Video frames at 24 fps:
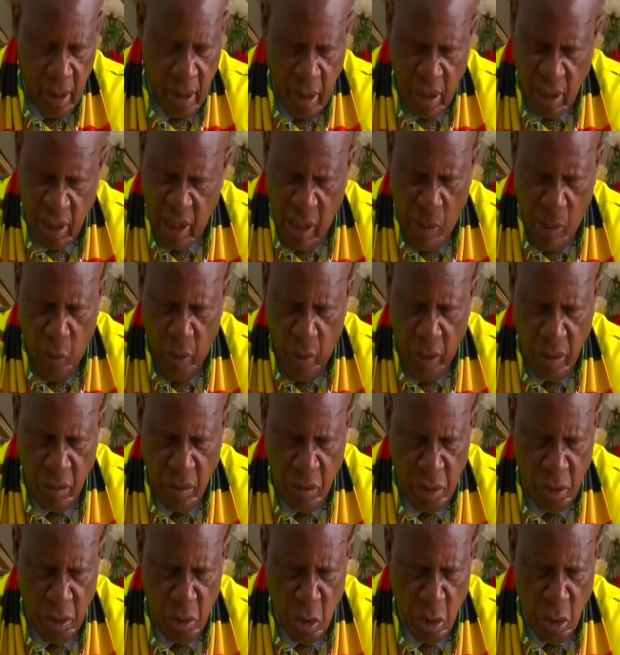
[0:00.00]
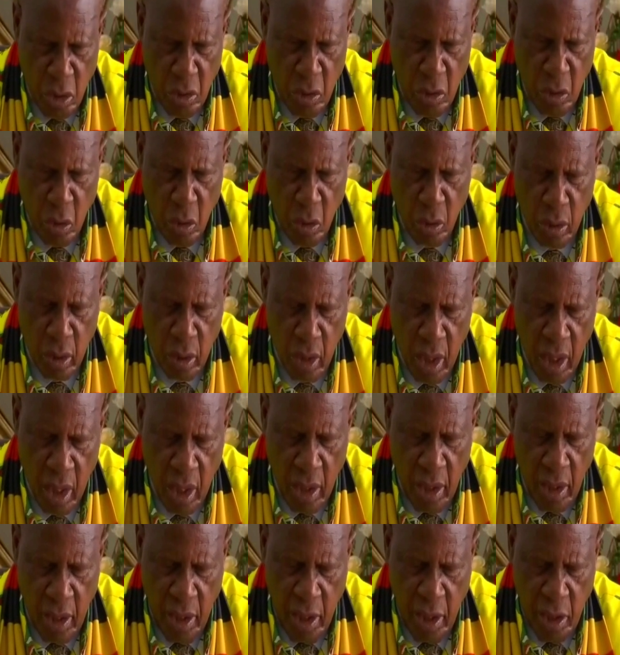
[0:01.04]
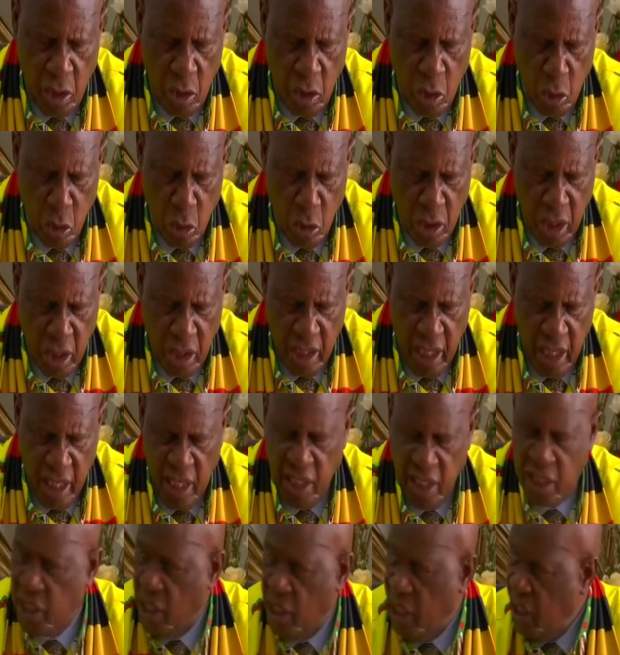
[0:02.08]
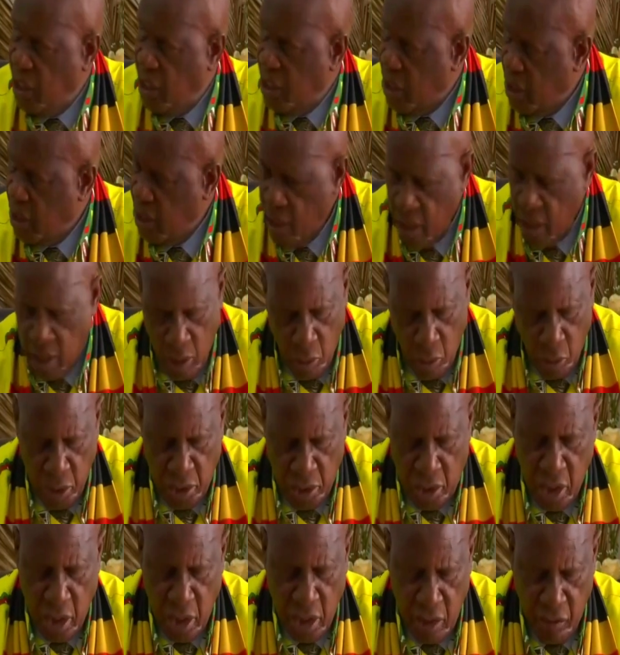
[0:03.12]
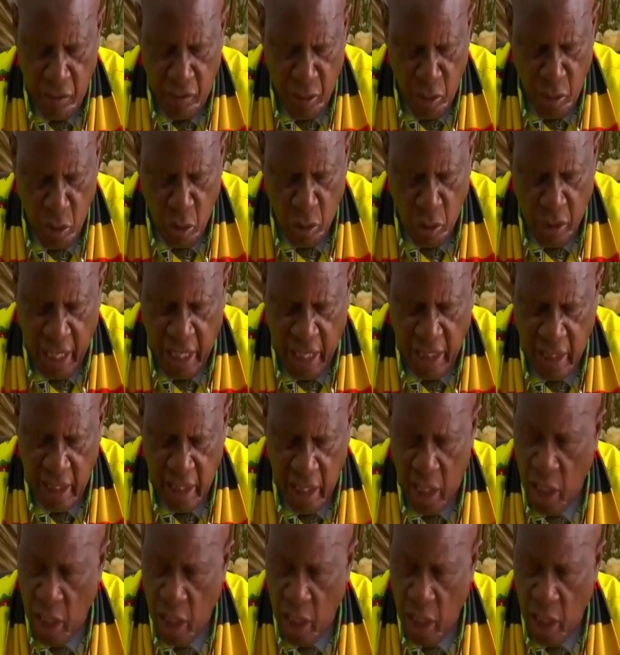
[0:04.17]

Someone, we don't know, instituted a litigation. We didn't even know that the